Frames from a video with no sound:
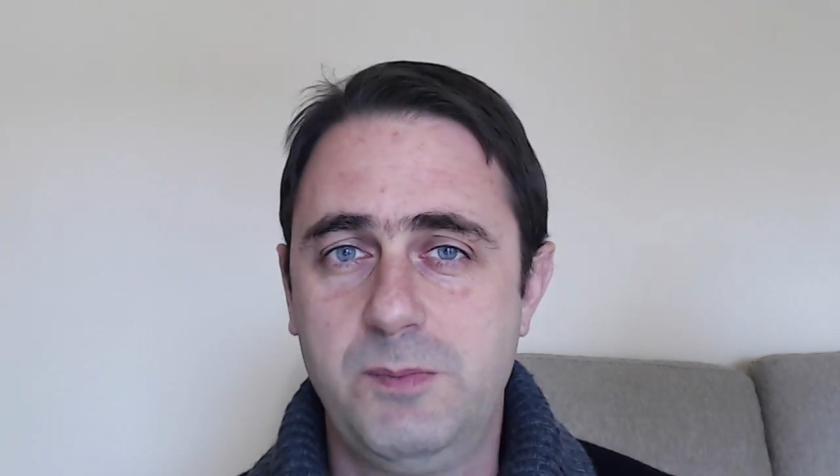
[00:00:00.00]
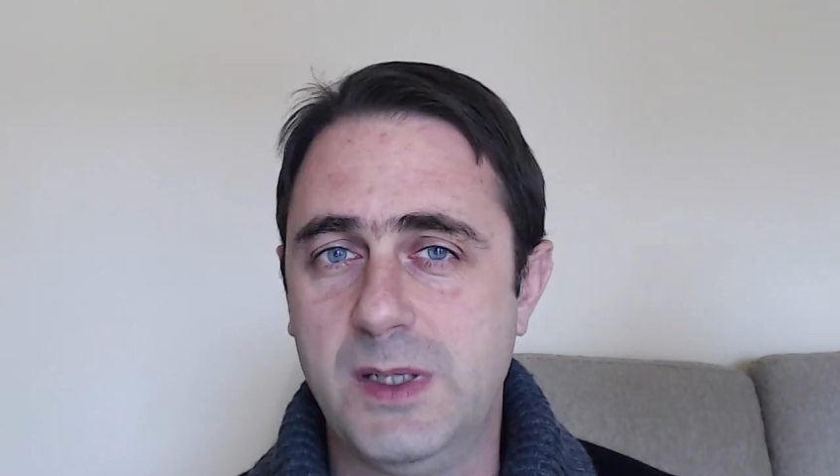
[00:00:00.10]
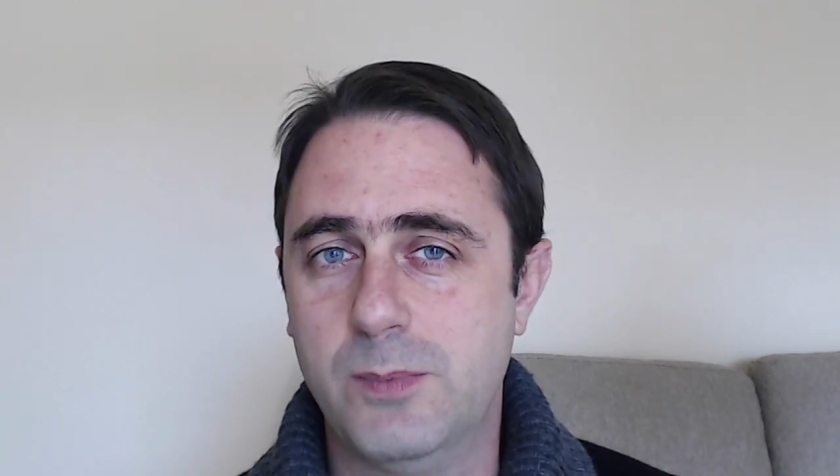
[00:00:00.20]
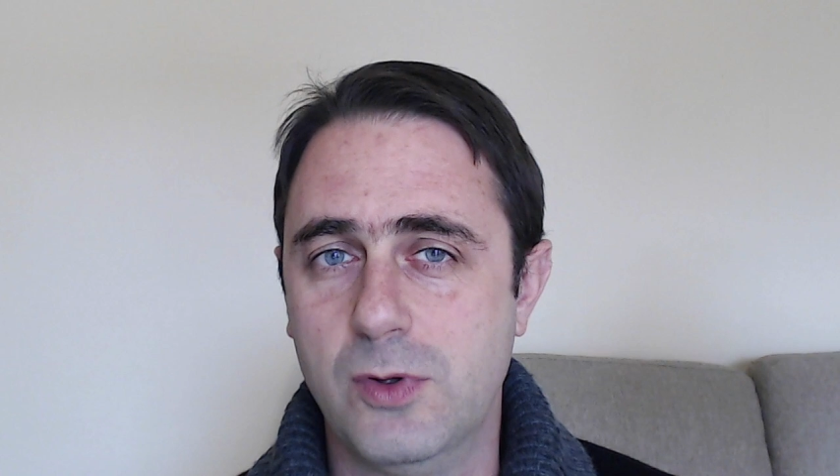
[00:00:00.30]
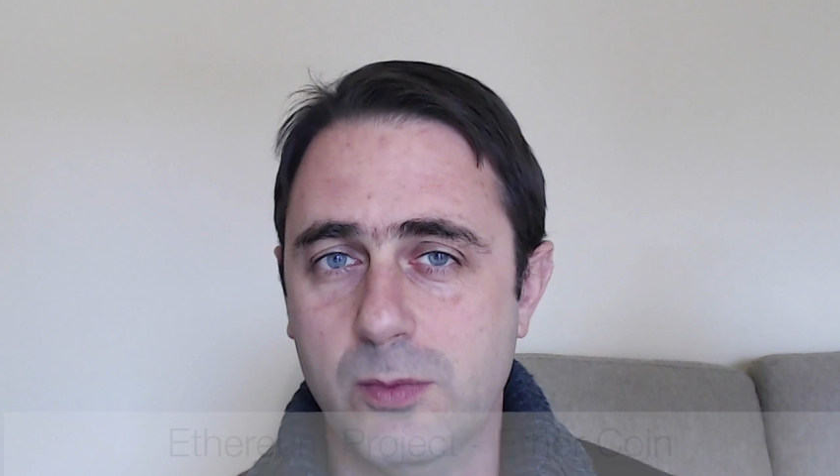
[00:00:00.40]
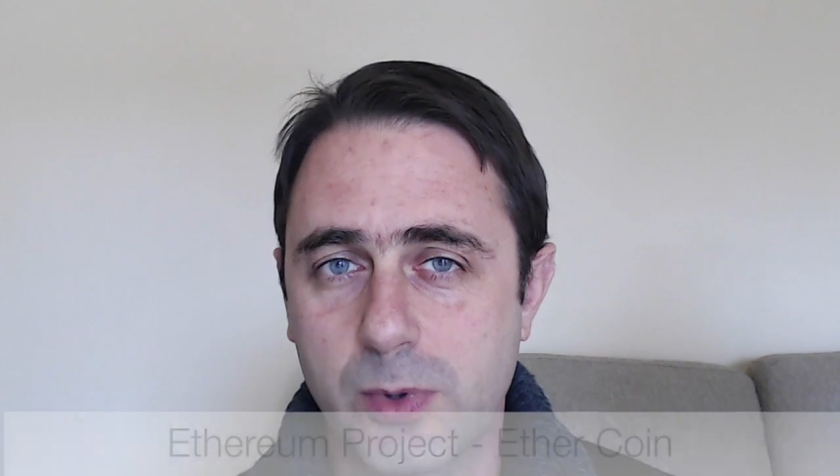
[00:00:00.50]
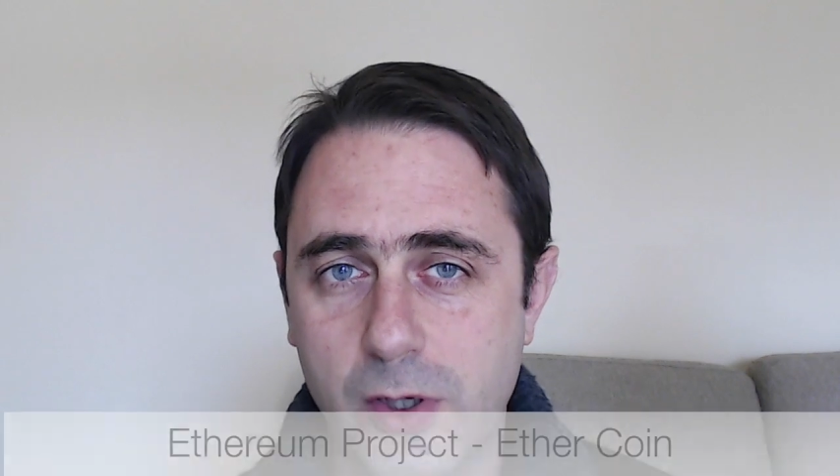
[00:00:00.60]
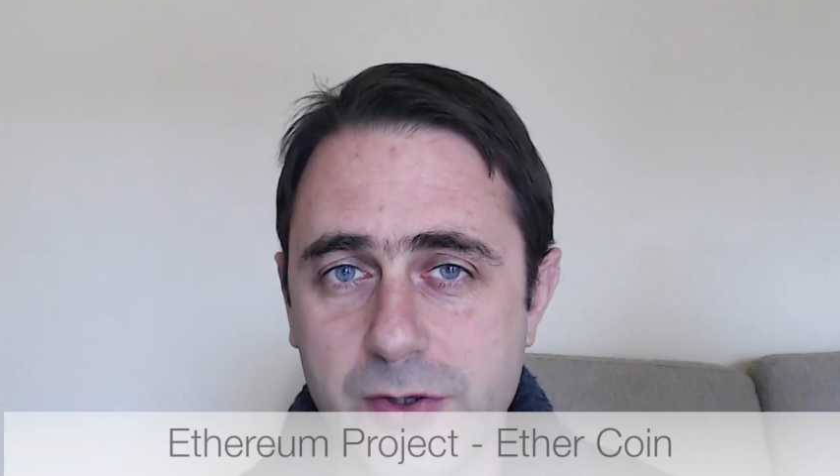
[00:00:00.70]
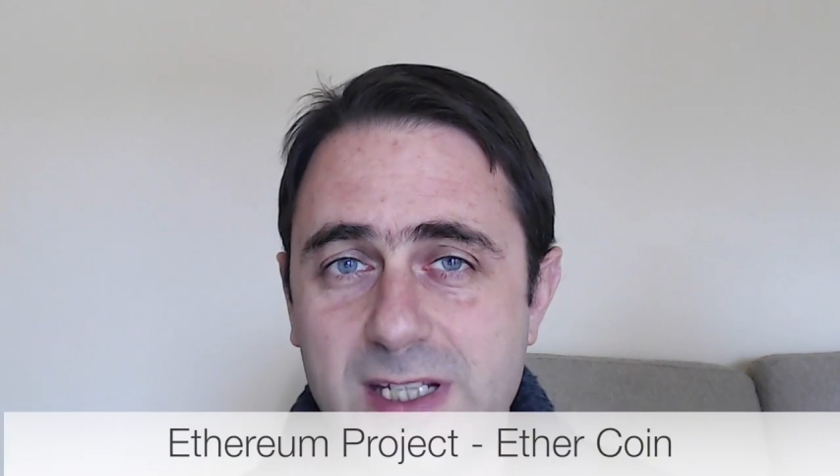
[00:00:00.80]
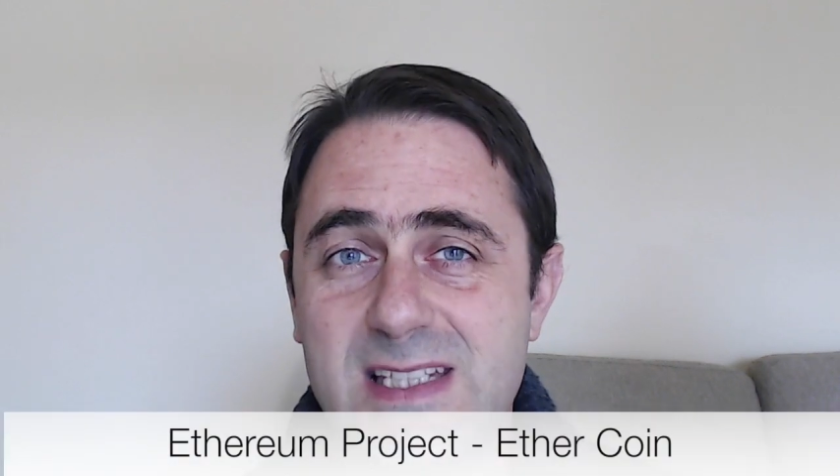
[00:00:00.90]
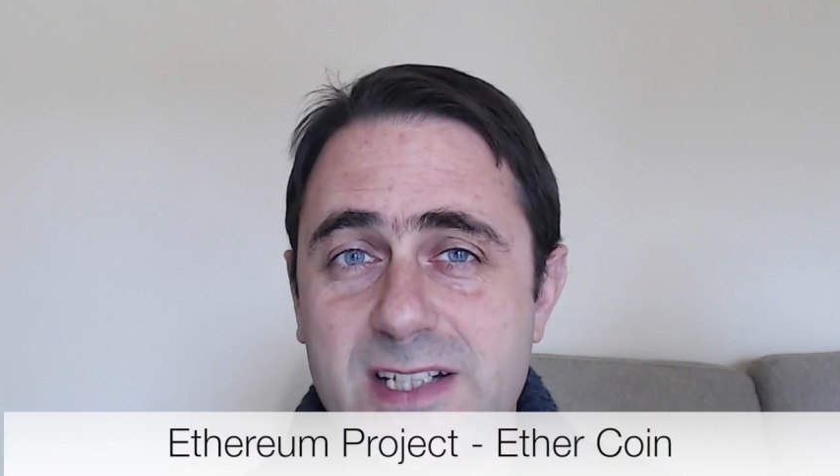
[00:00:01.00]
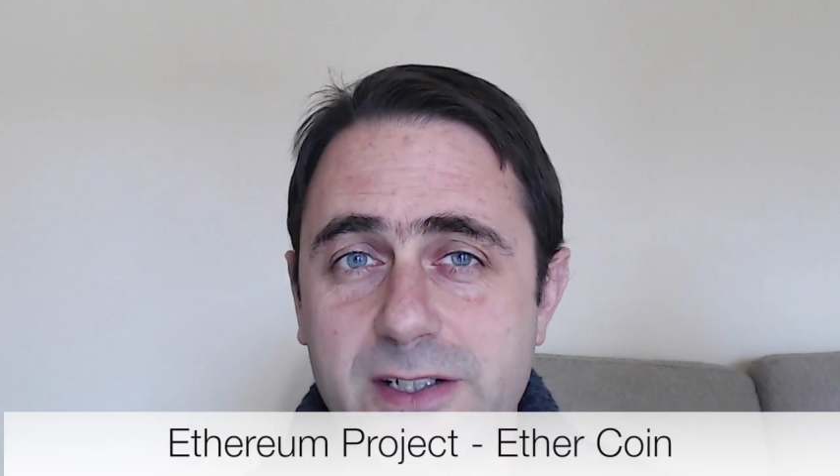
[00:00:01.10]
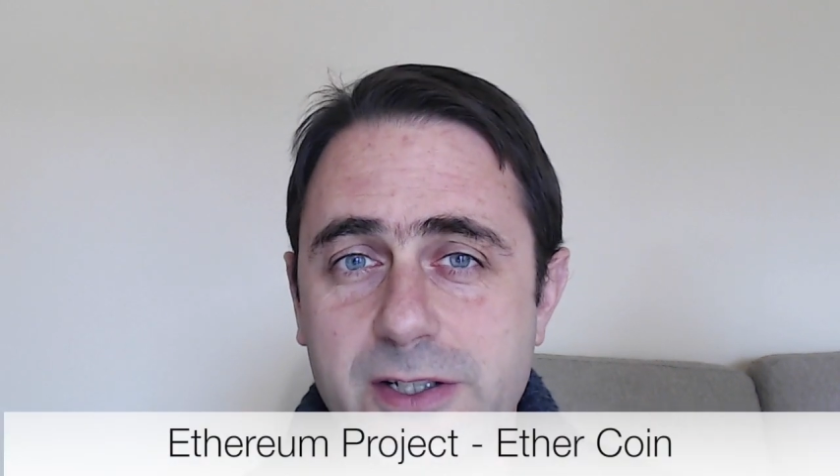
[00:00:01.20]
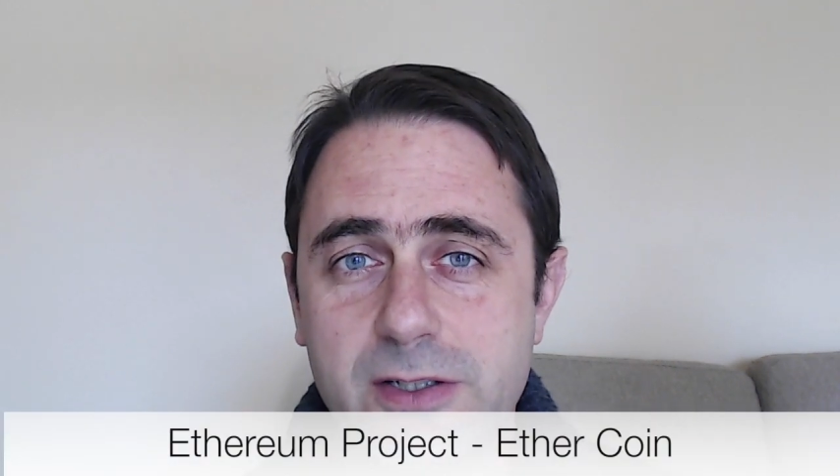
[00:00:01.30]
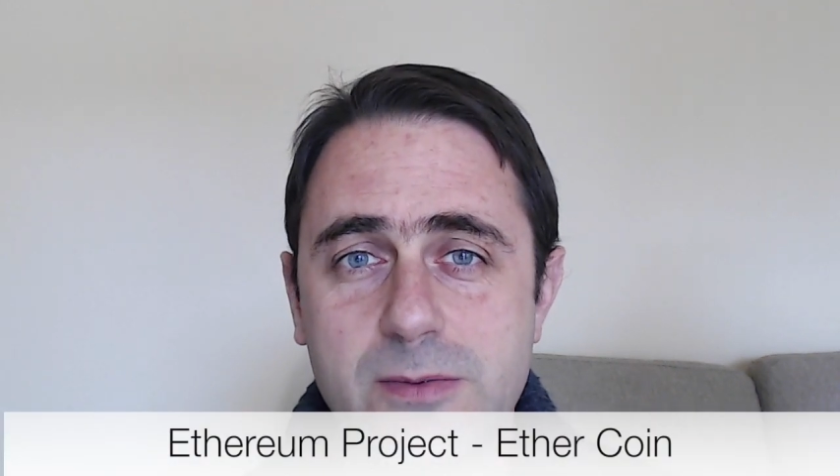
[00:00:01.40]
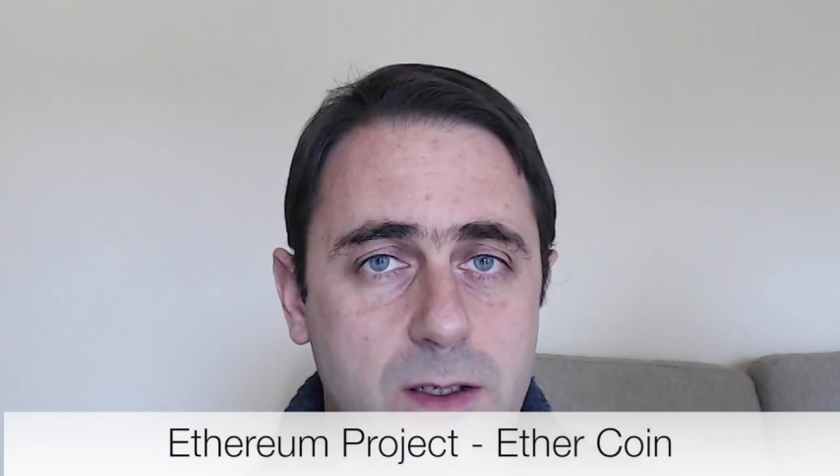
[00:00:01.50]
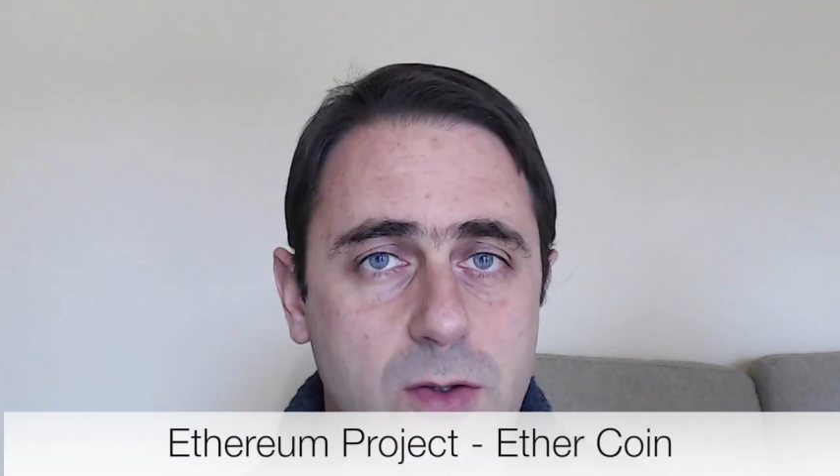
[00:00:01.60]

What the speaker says: people who bought Ethereum,